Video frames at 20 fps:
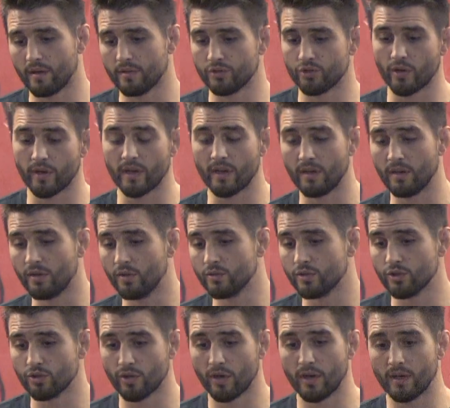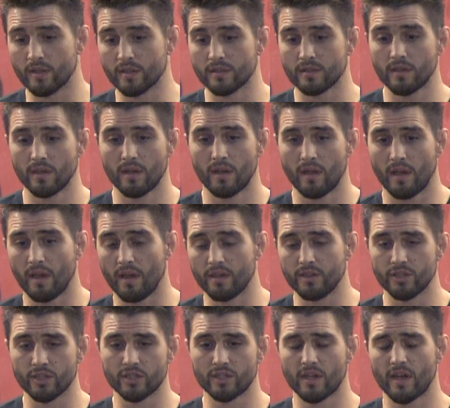drinking, using drugs,
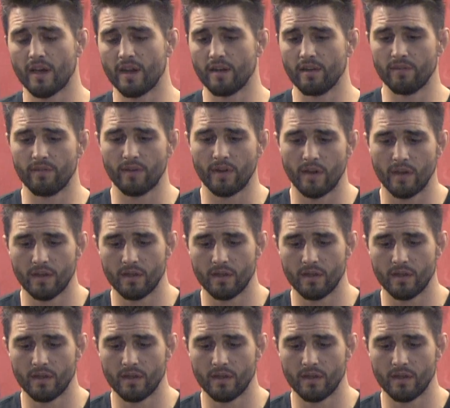and just kind of